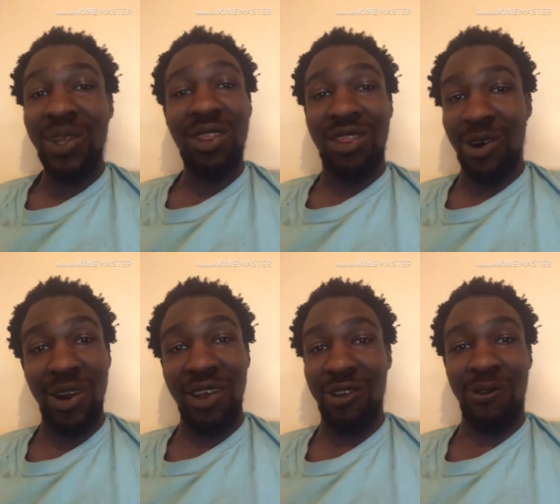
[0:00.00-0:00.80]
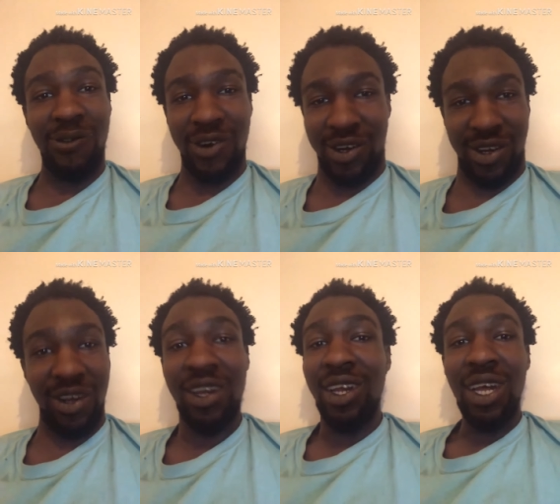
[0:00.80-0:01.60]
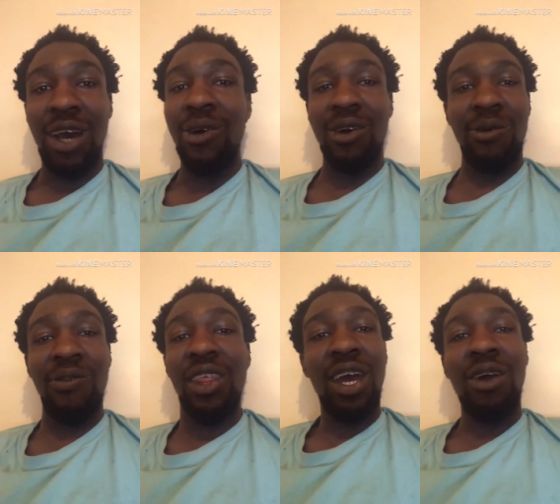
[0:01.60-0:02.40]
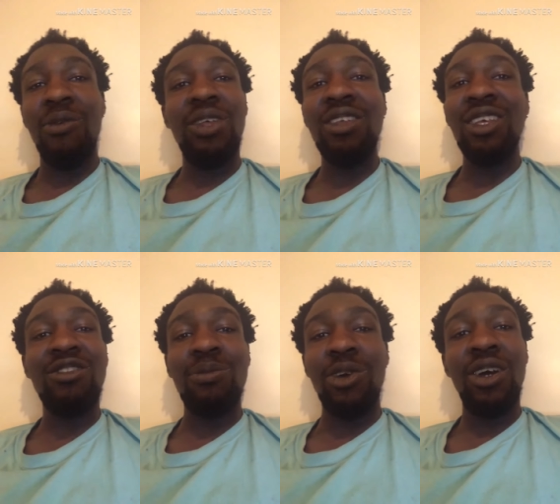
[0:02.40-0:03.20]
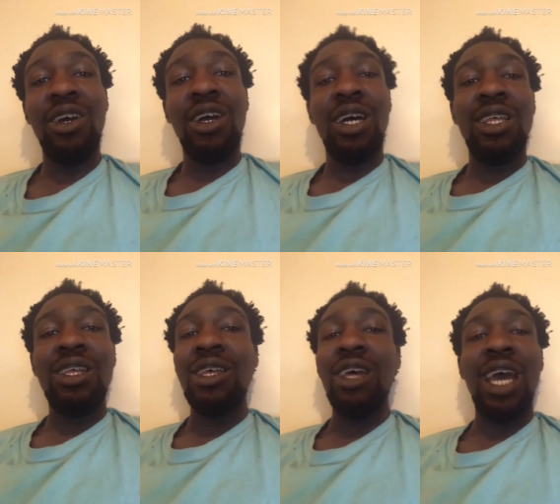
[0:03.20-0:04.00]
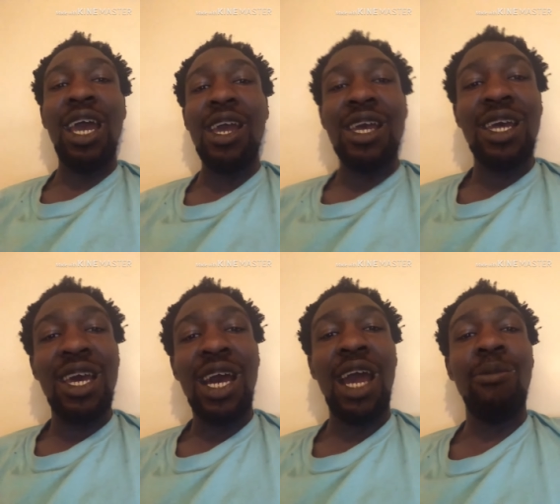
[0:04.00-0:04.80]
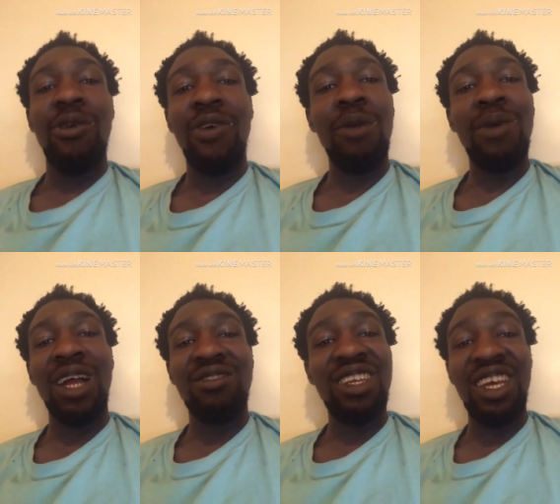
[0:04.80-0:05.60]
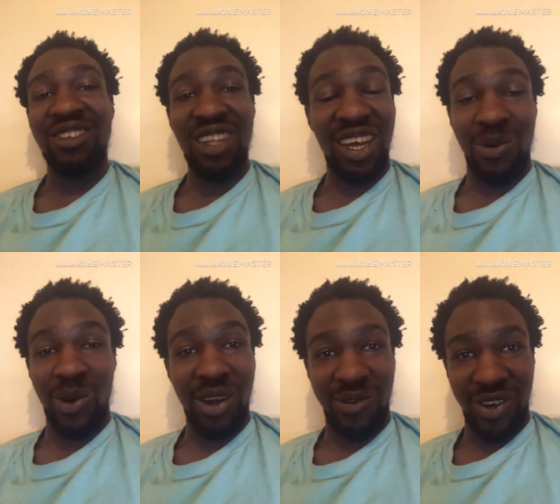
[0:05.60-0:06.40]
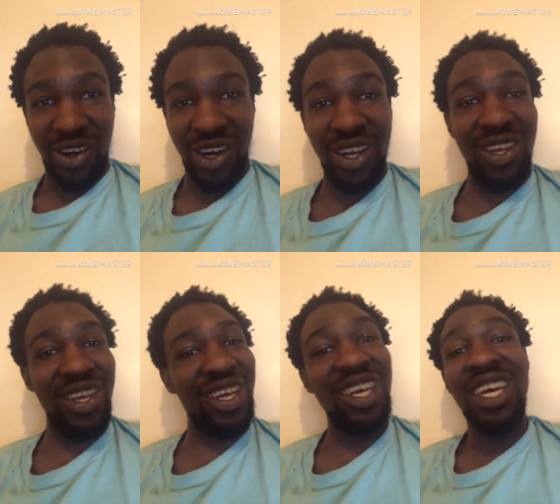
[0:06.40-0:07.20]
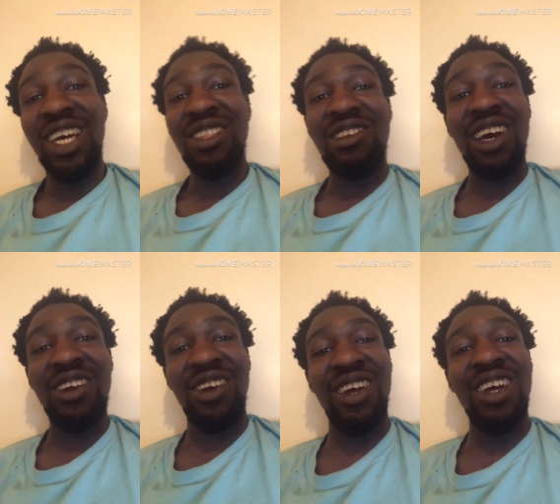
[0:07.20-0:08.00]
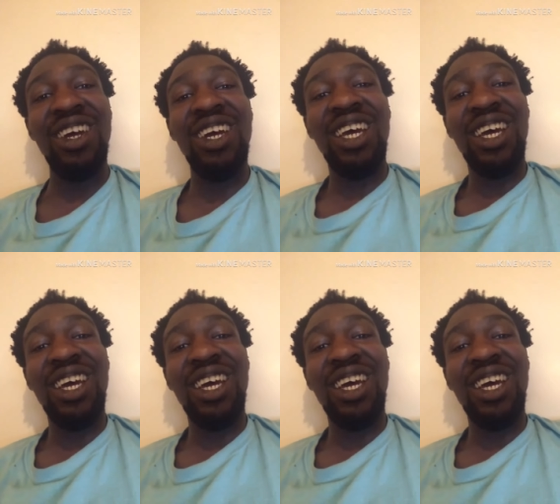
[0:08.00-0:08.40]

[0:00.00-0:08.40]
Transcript: We dirty as fuck. I don't give a, I don't, listen, bro. Hey, Hey, but remember I said that's not a way of God, tell them,